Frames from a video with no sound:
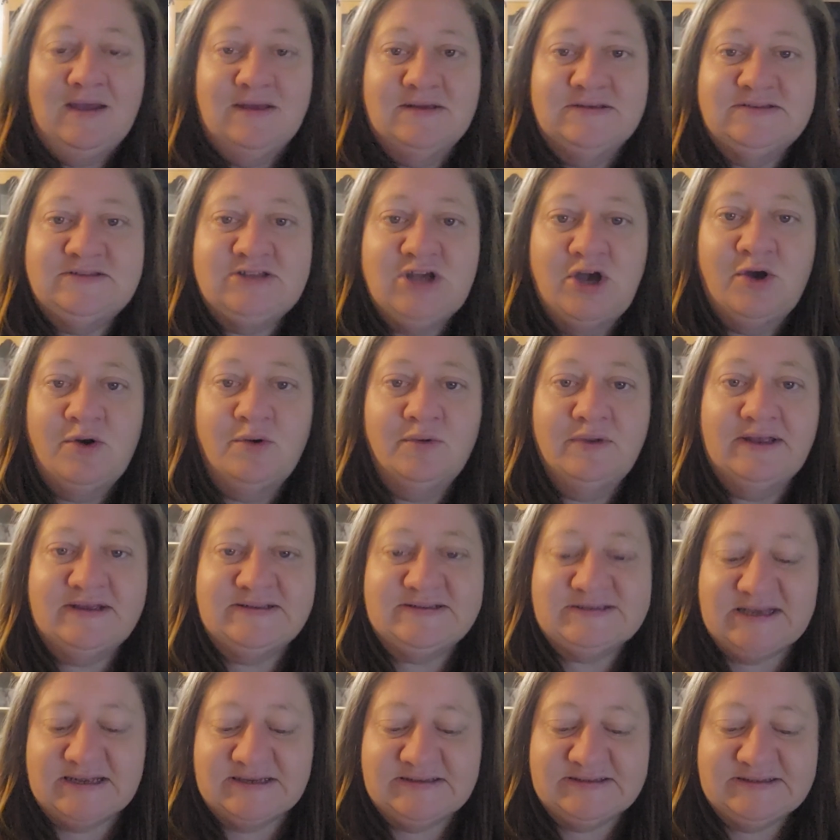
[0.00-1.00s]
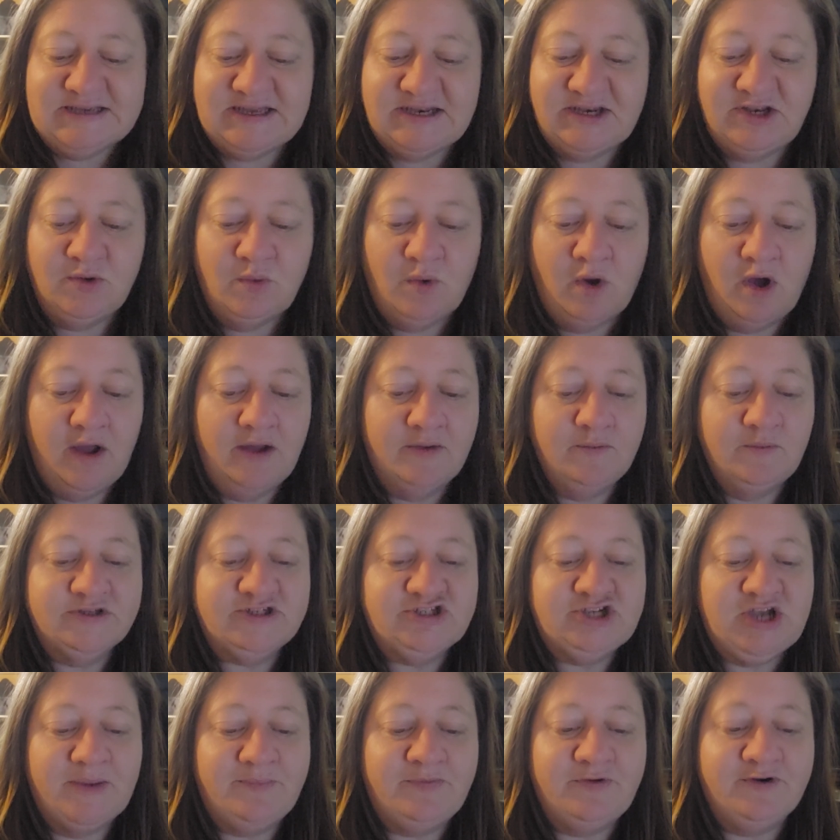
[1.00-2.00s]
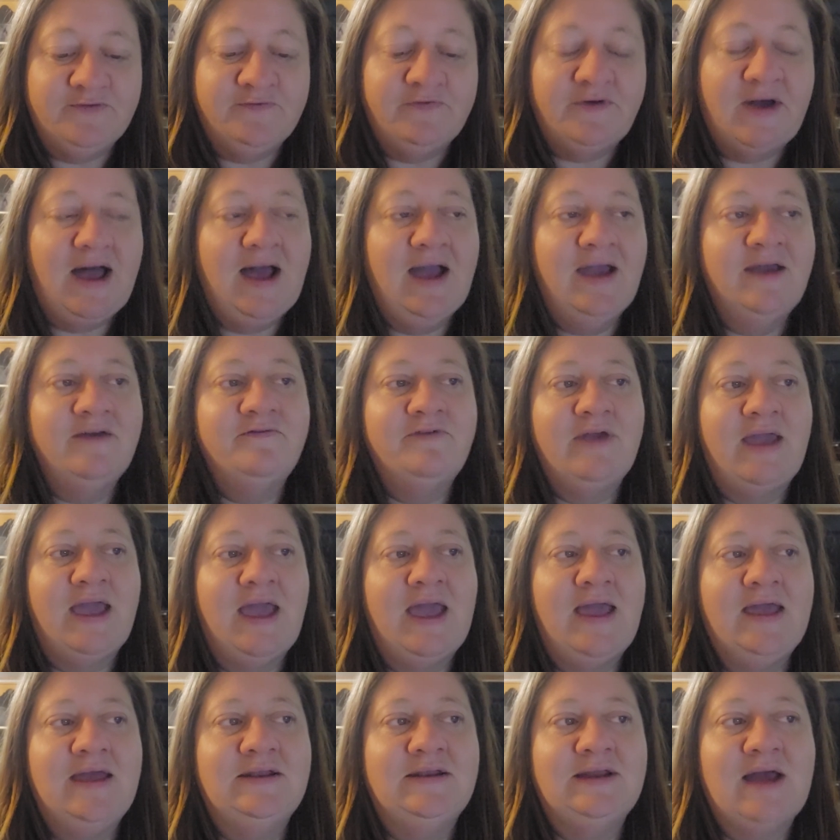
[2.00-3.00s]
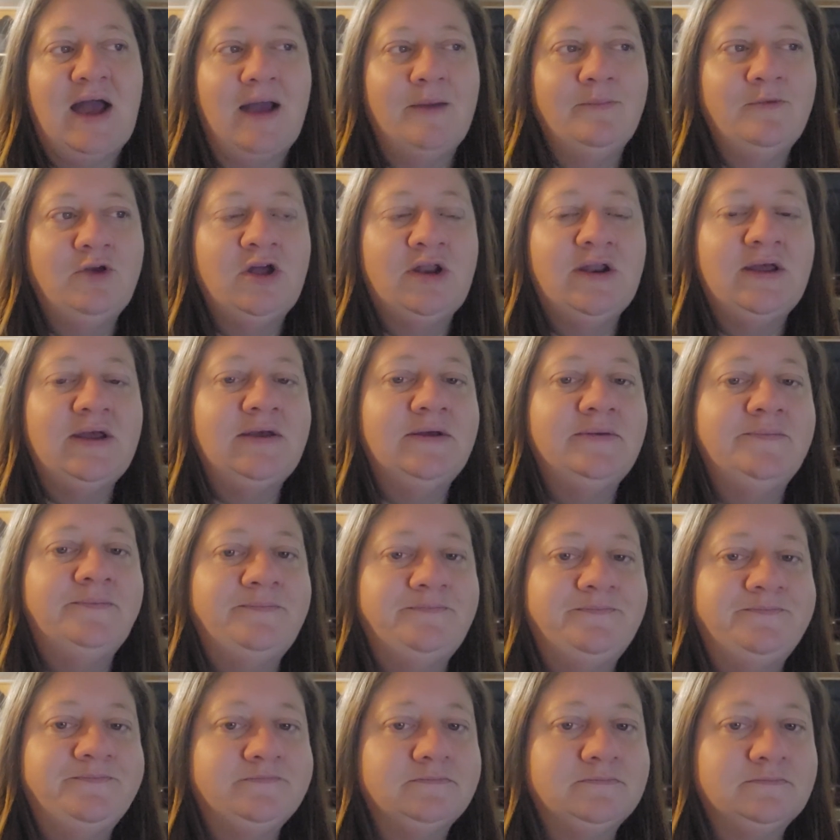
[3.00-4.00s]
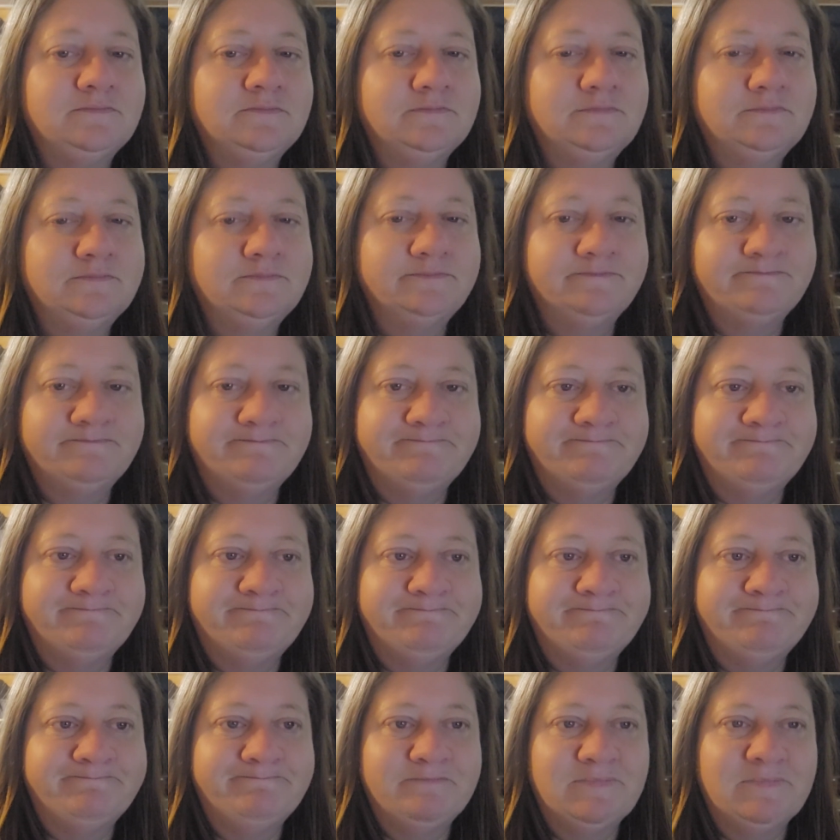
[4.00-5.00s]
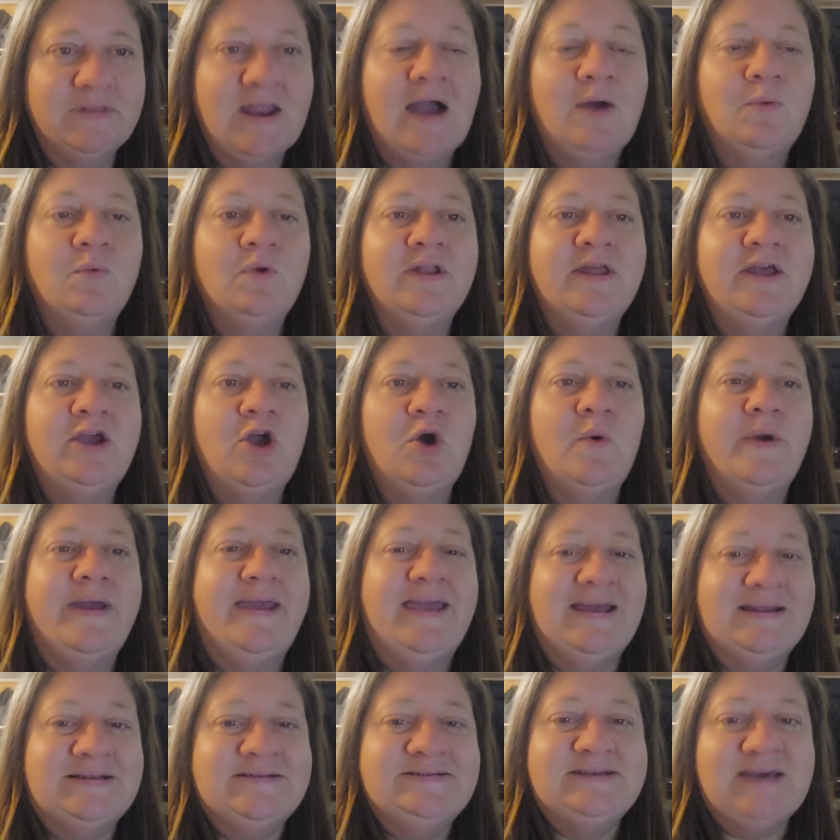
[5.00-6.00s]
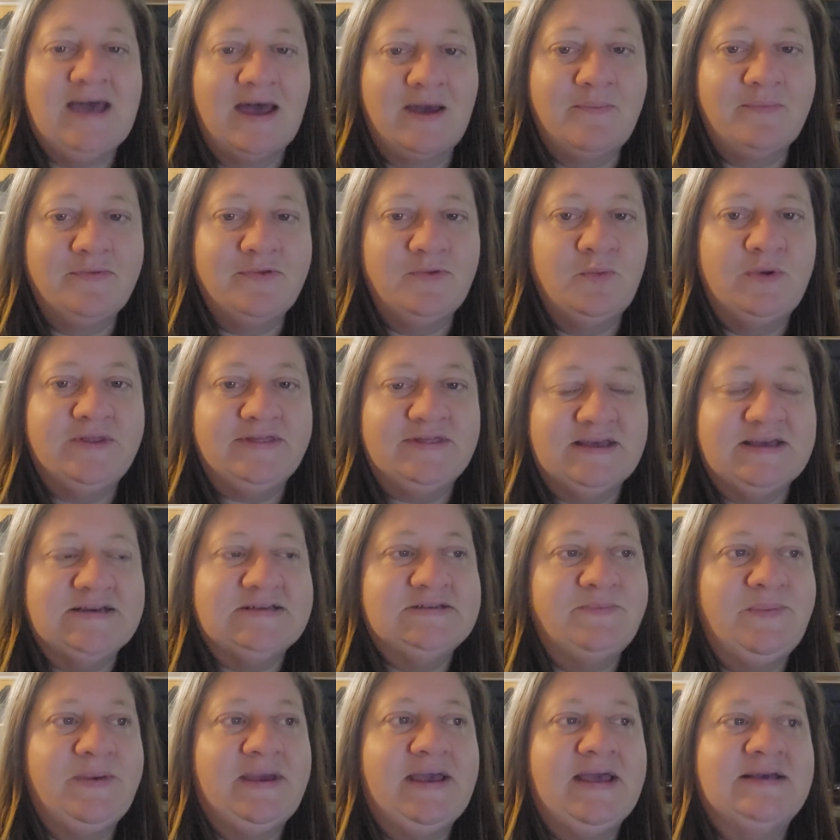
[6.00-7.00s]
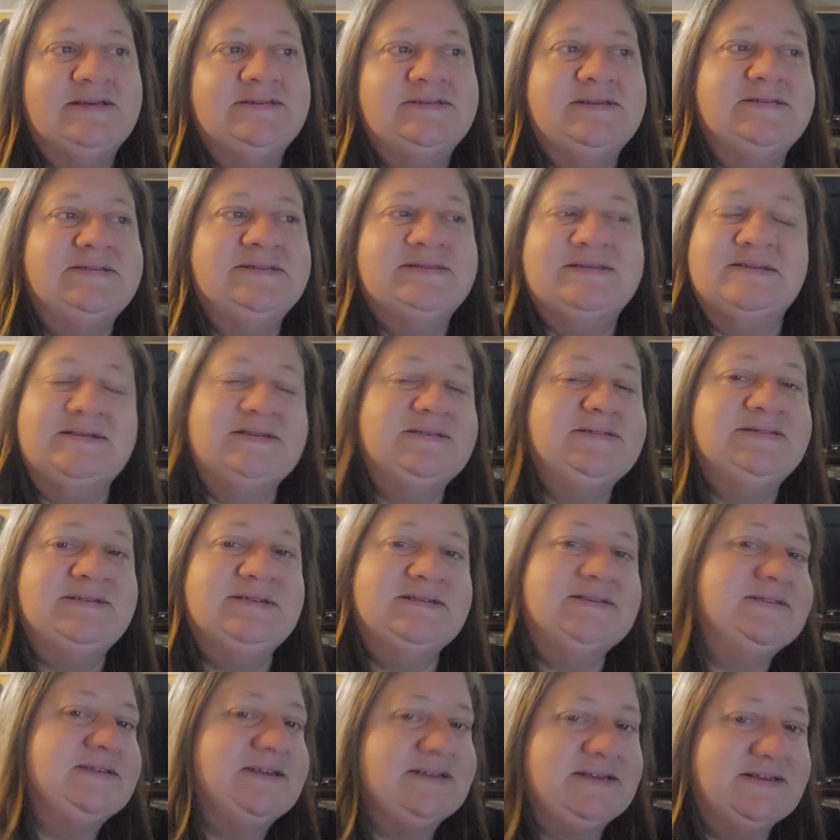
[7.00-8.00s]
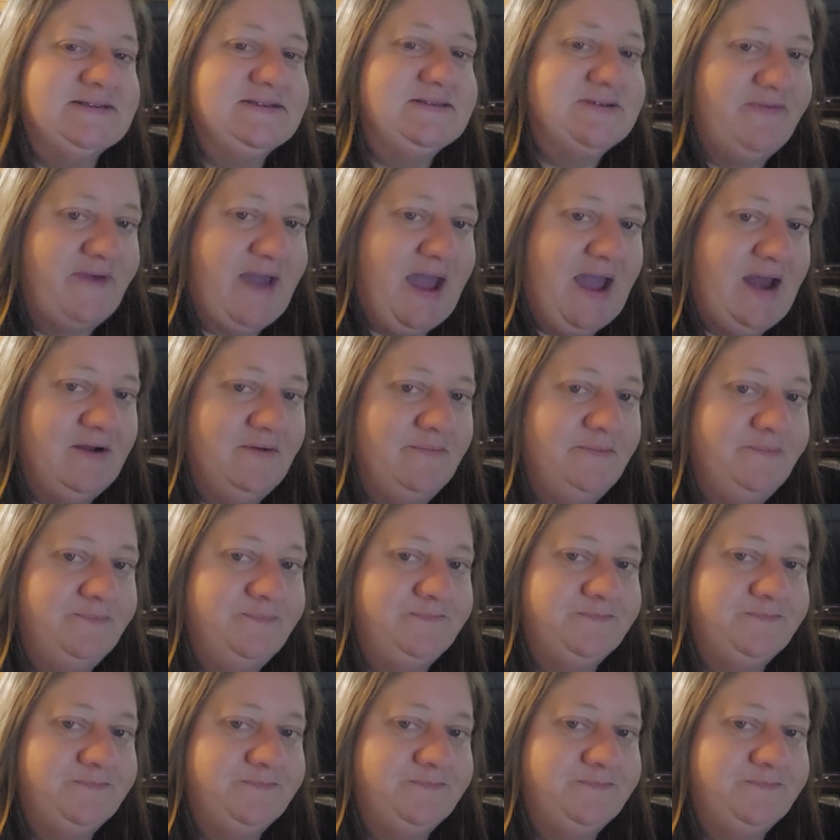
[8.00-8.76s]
So let's continue on with chapter 5, and I'm going to not really go in depth with this because it's the descendants of Adam.